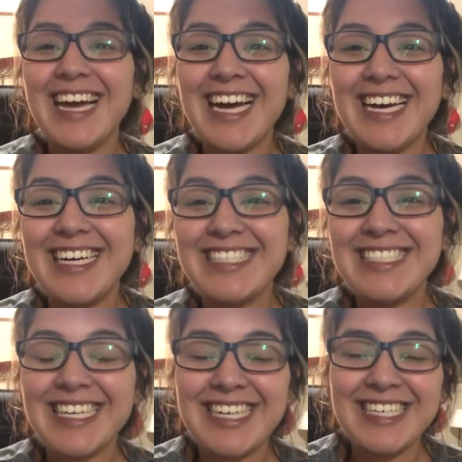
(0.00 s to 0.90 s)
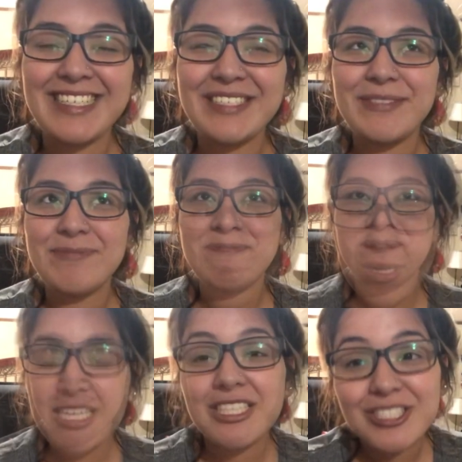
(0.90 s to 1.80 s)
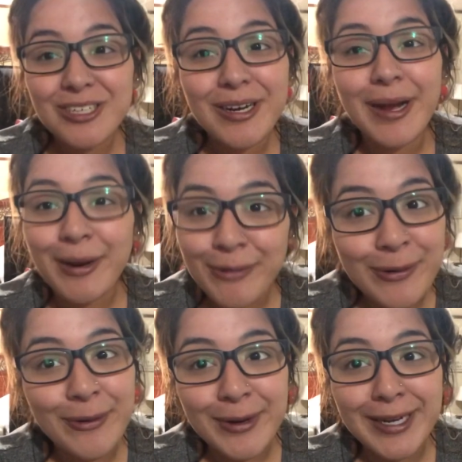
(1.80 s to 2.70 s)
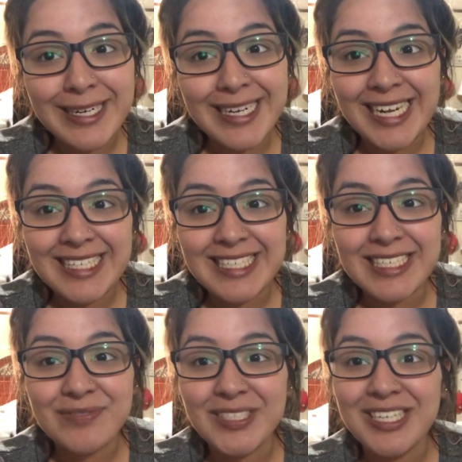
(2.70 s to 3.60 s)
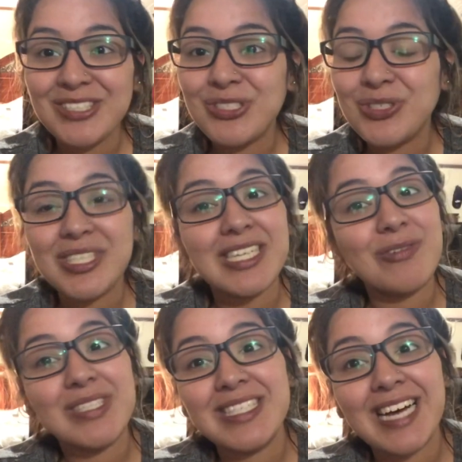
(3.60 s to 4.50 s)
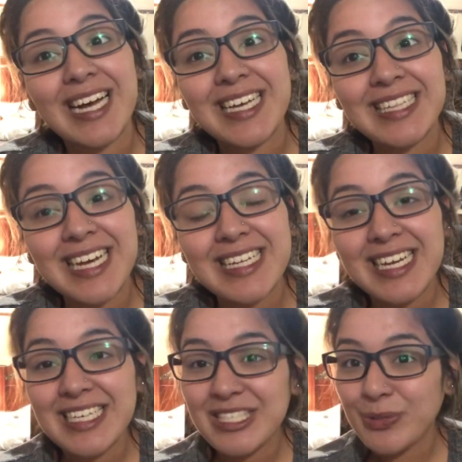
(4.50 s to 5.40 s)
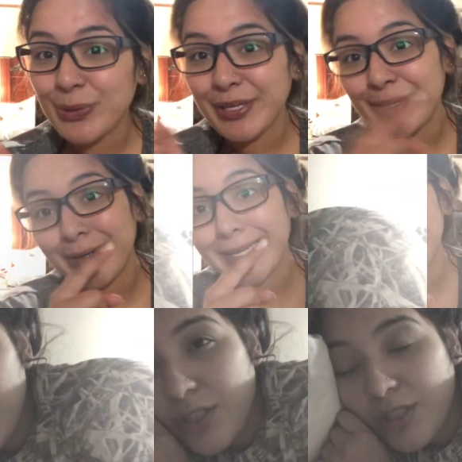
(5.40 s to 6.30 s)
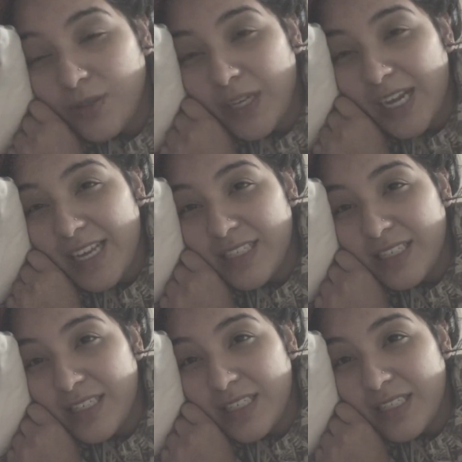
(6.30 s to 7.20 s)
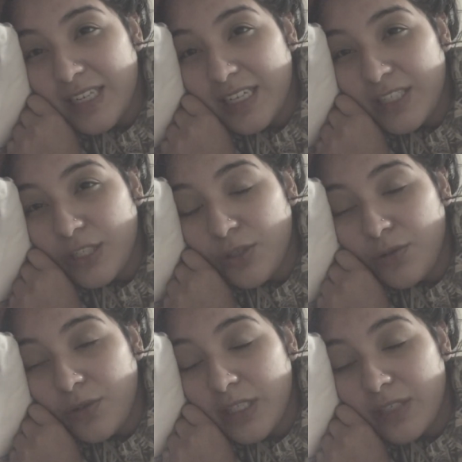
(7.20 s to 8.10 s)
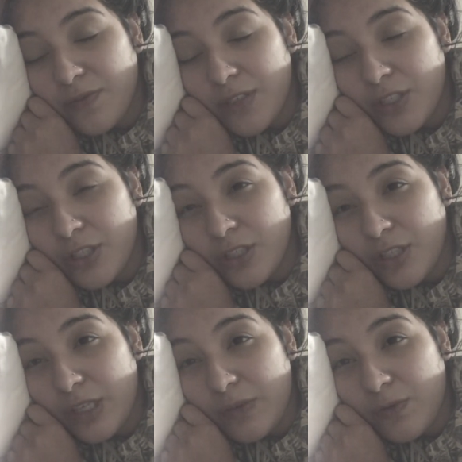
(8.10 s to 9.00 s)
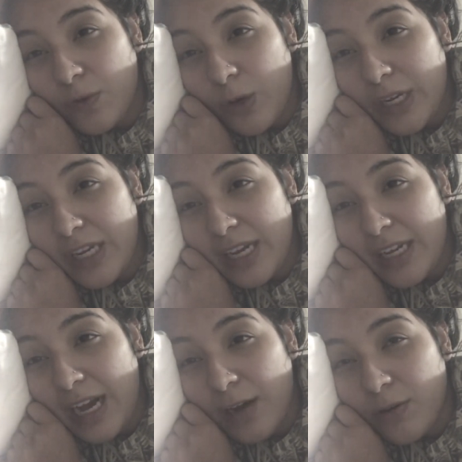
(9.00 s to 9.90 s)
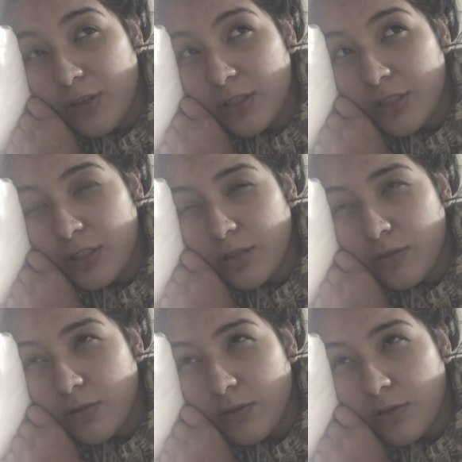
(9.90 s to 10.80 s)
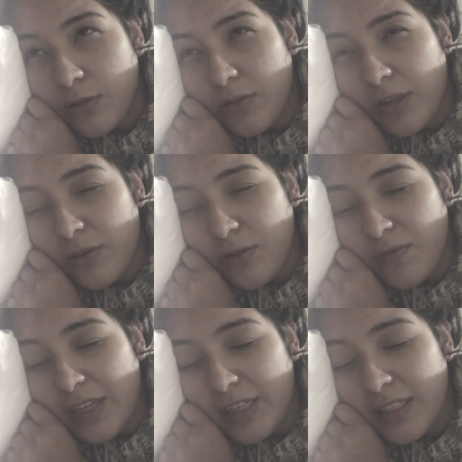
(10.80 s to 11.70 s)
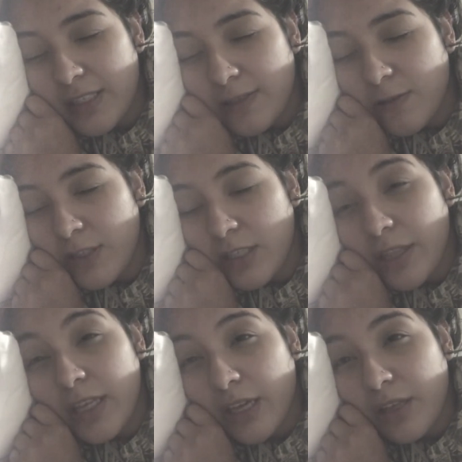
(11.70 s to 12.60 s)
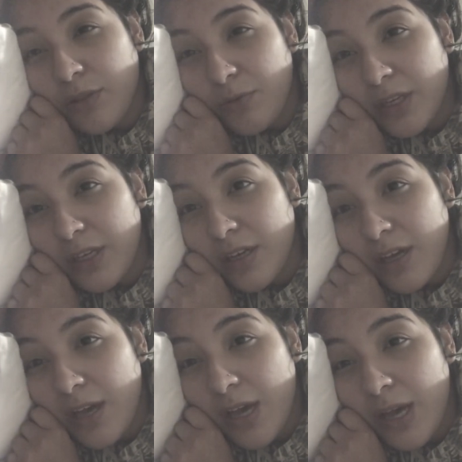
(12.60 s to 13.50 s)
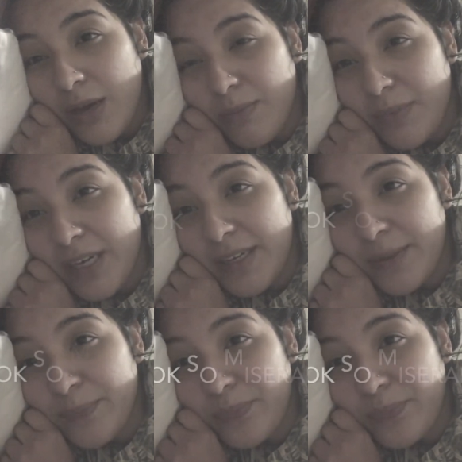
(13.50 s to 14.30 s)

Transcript: and um, pretty sure I recorded an ending of day two because I was dying that day so here it is so guys it is day two it's officially 48 hours so I don't know if that considers it day three but